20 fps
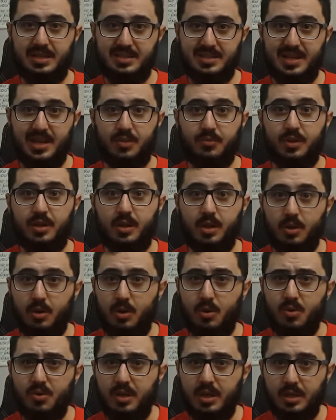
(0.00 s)
That sounded
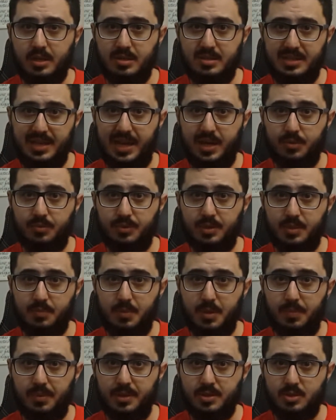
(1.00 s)
annoying sound
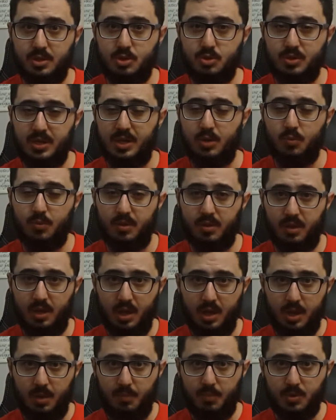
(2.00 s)
that people associate with
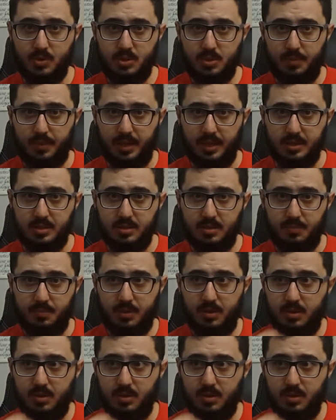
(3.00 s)
motorbikes.